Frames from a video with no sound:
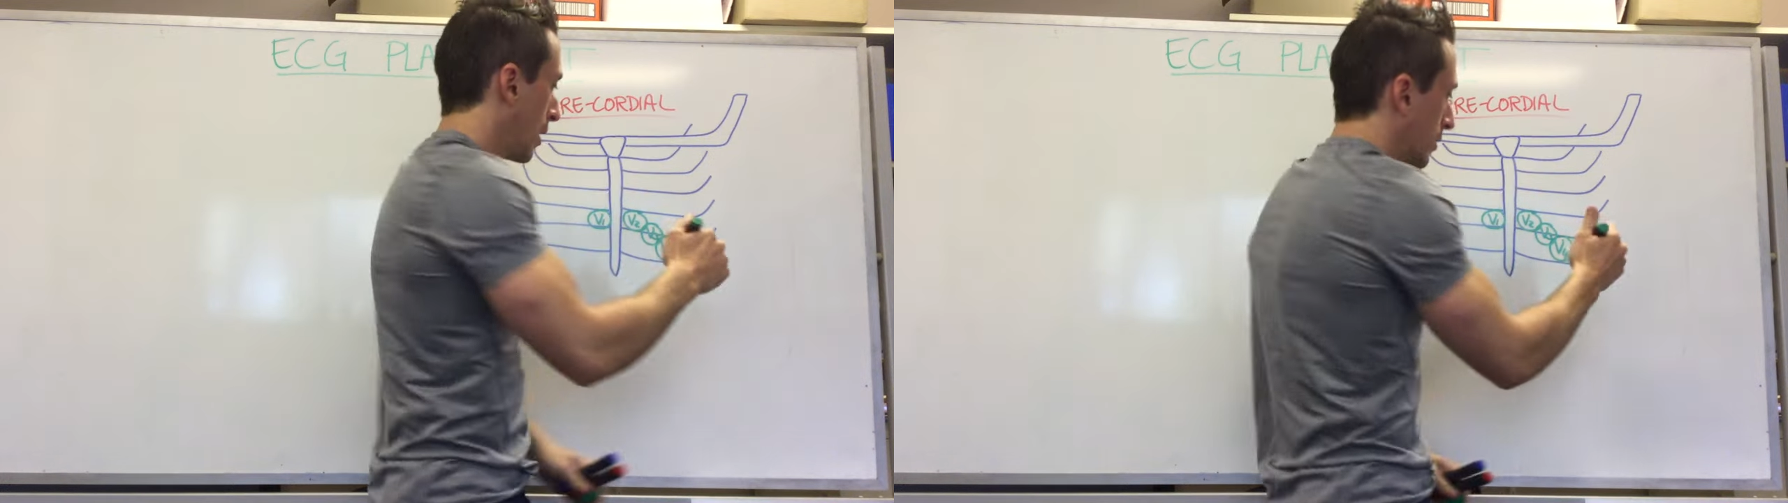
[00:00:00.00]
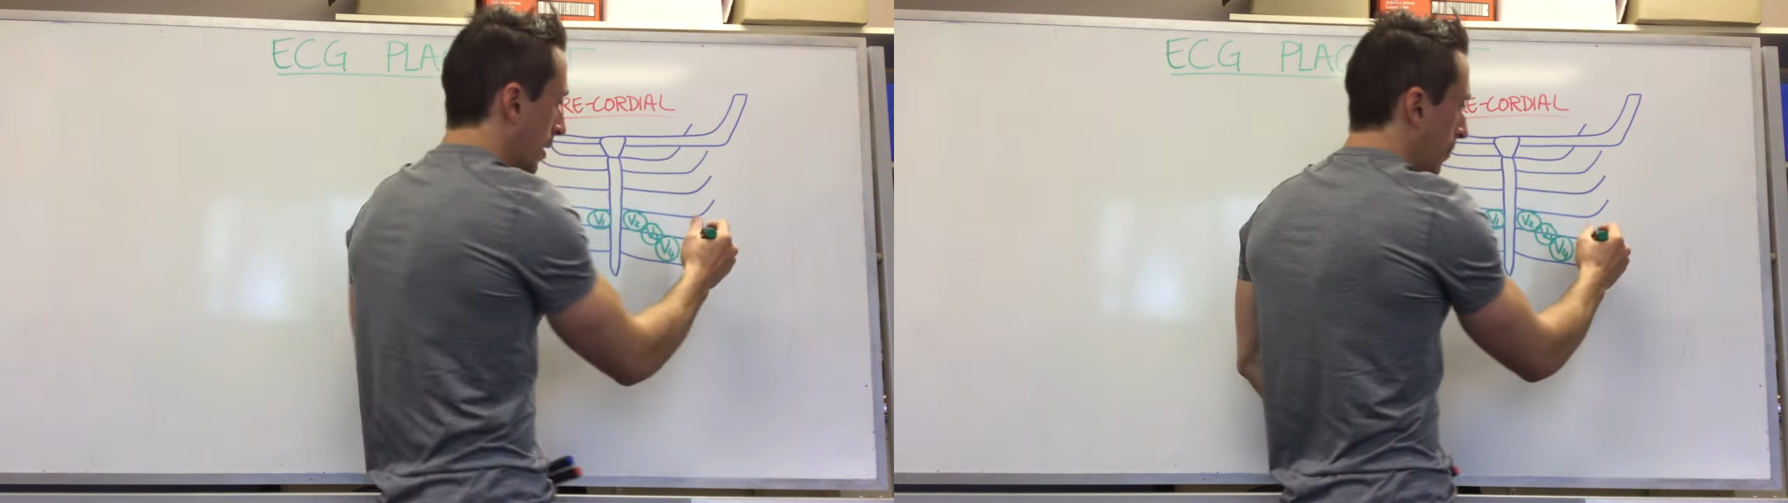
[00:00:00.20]

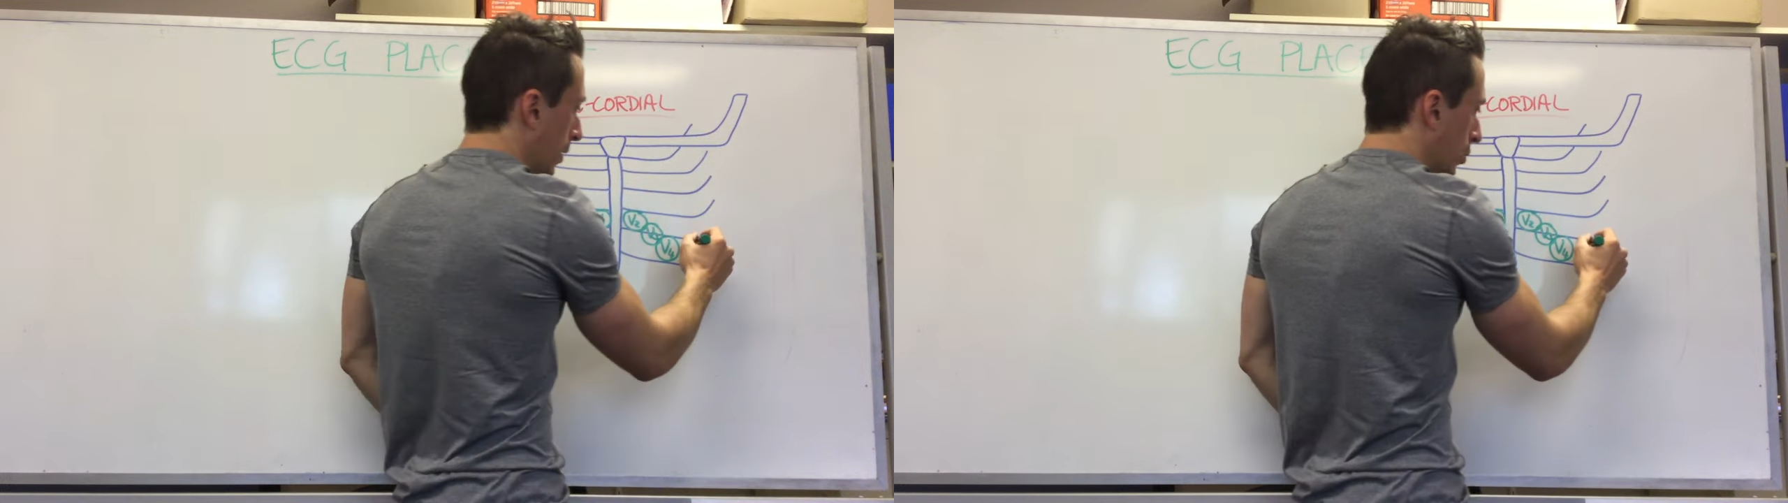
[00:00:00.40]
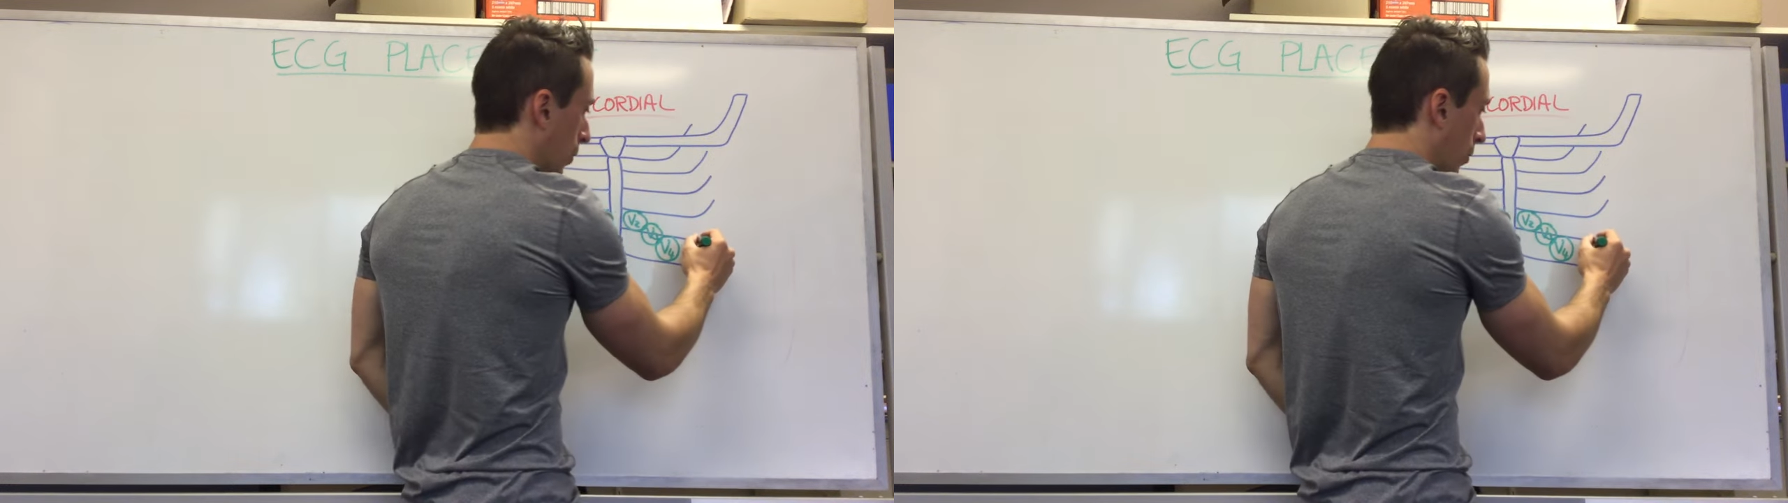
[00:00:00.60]
So that
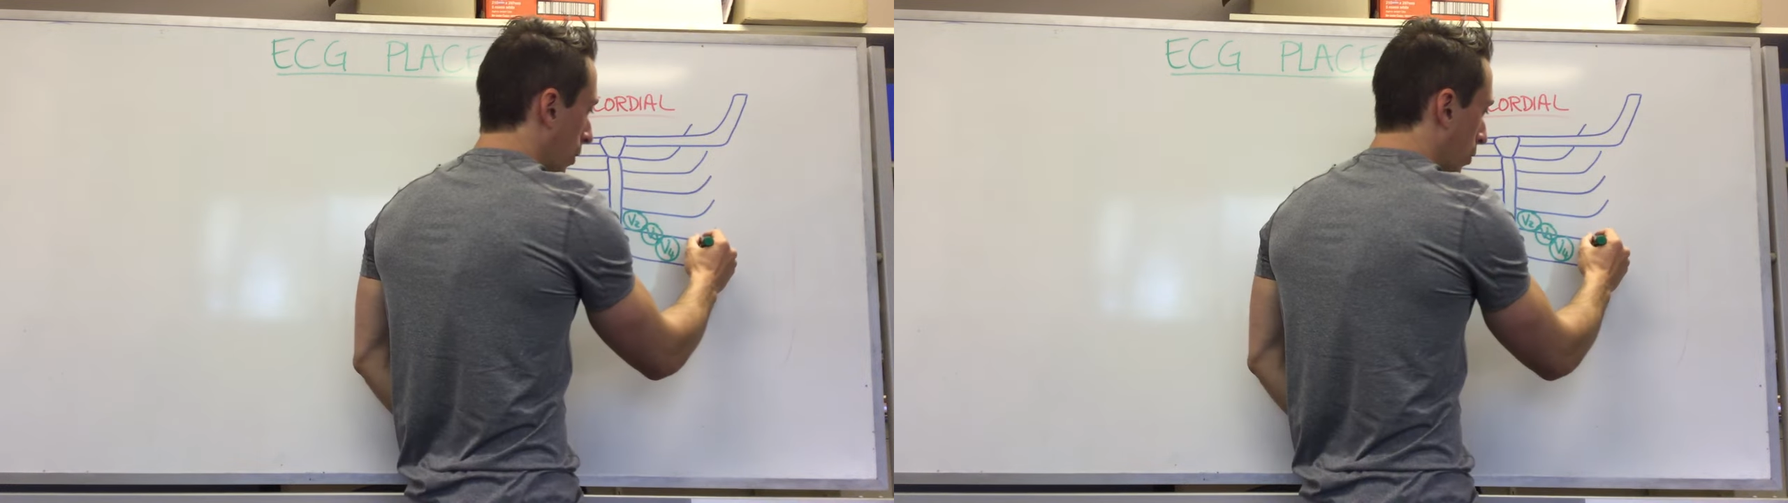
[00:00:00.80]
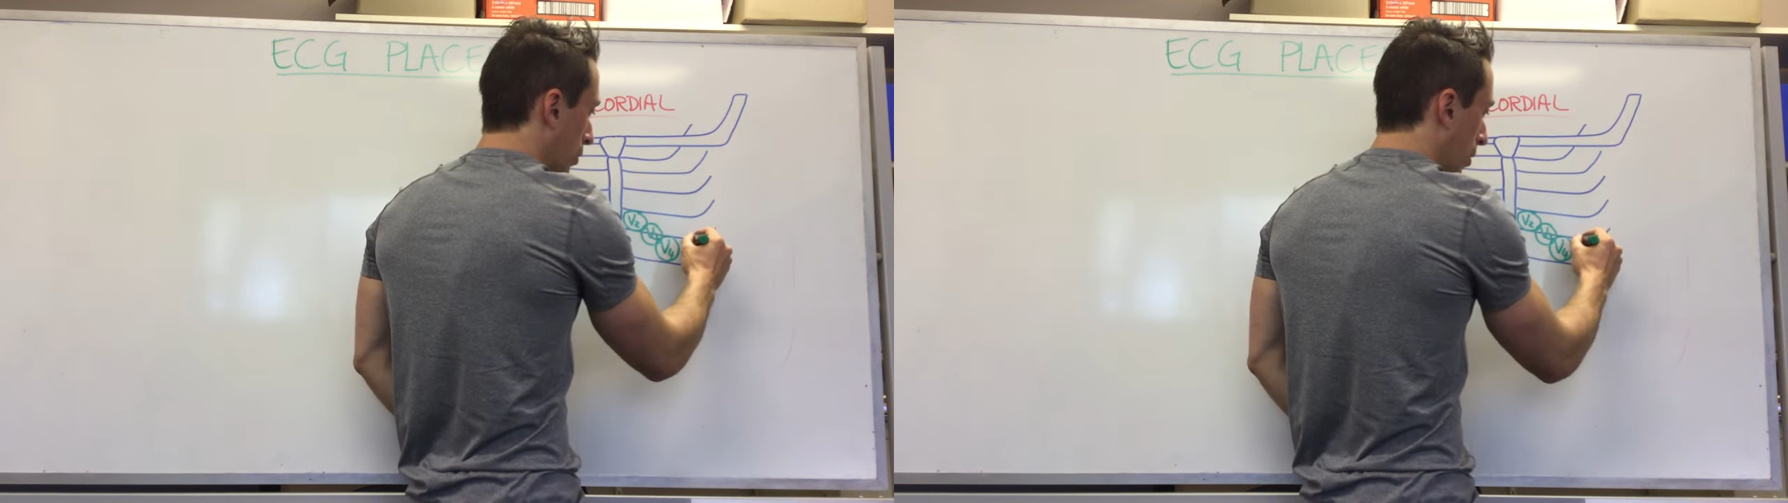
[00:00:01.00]
means we will
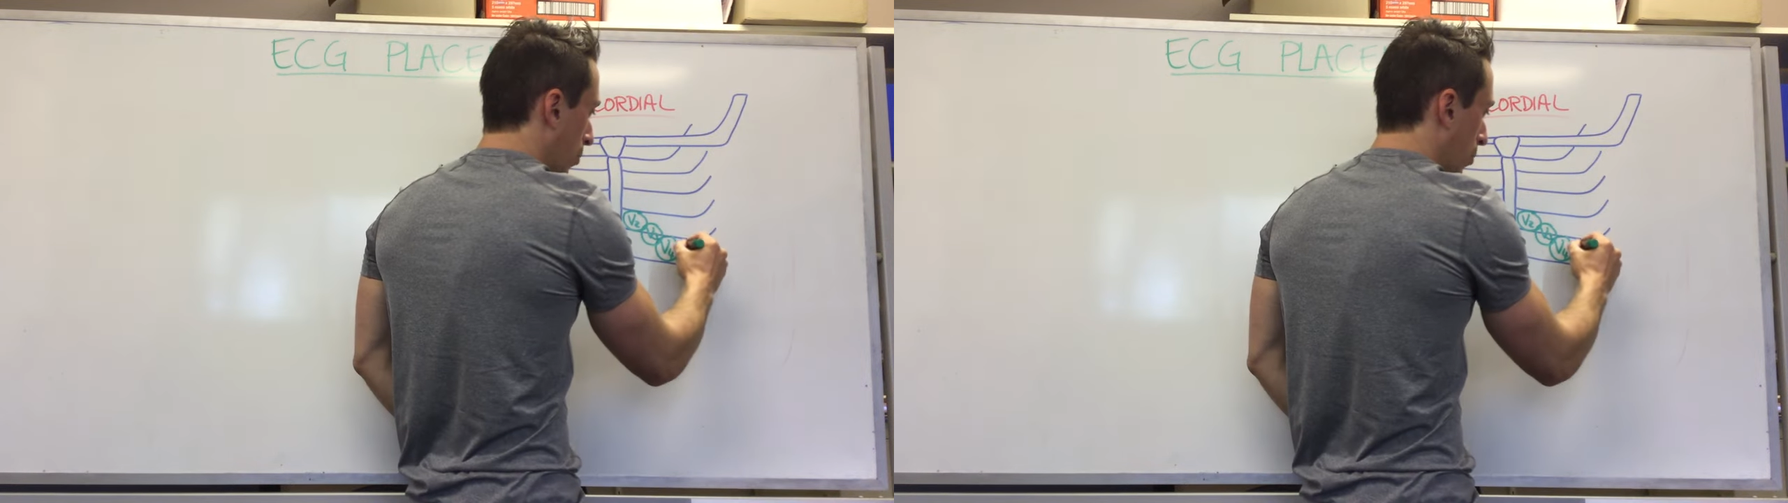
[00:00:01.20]
also